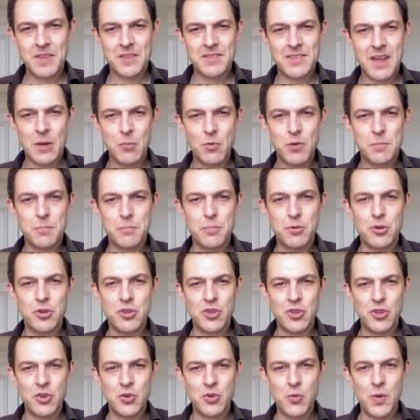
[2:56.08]
that will put
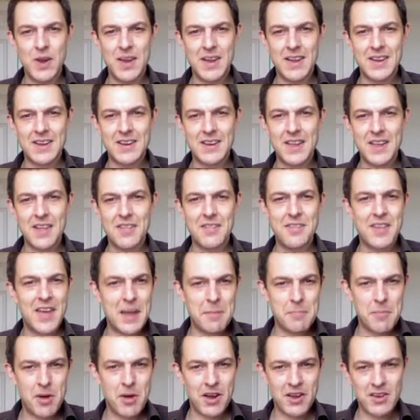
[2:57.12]
you in their
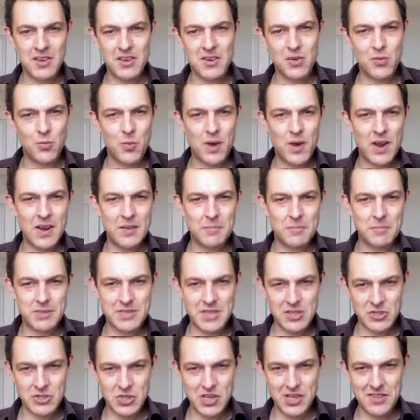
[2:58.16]
mind when
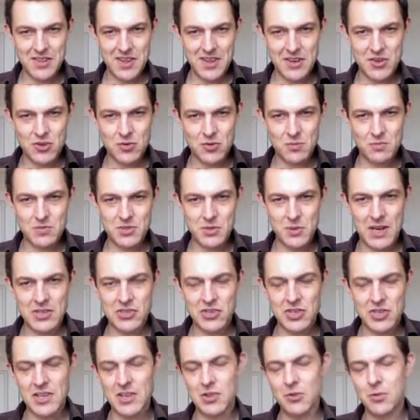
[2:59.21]
potentially they come to
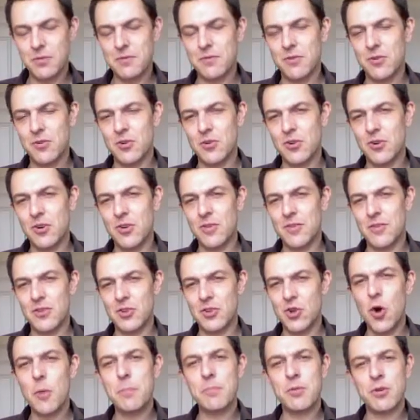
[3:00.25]
actually look for
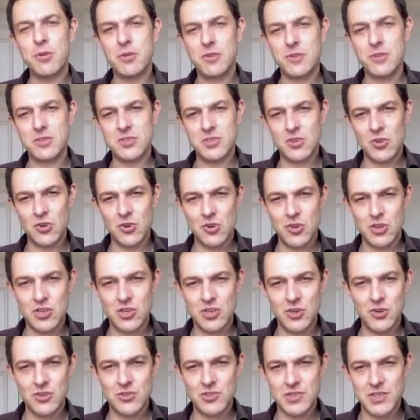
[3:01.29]
your product or
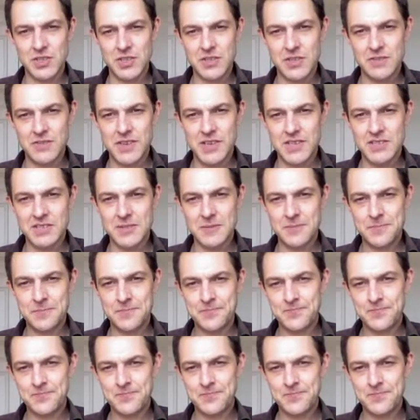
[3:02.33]
your service.